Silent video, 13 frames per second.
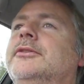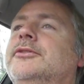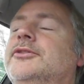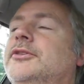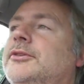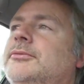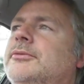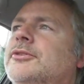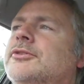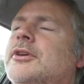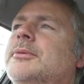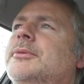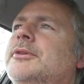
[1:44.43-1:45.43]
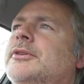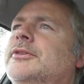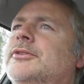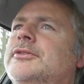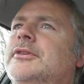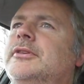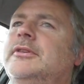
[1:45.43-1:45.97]
She described it
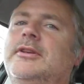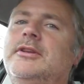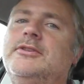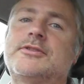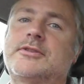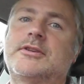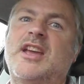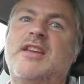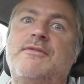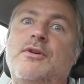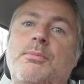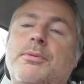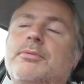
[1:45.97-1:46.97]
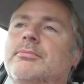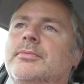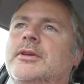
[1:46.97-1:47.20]
as he just gave up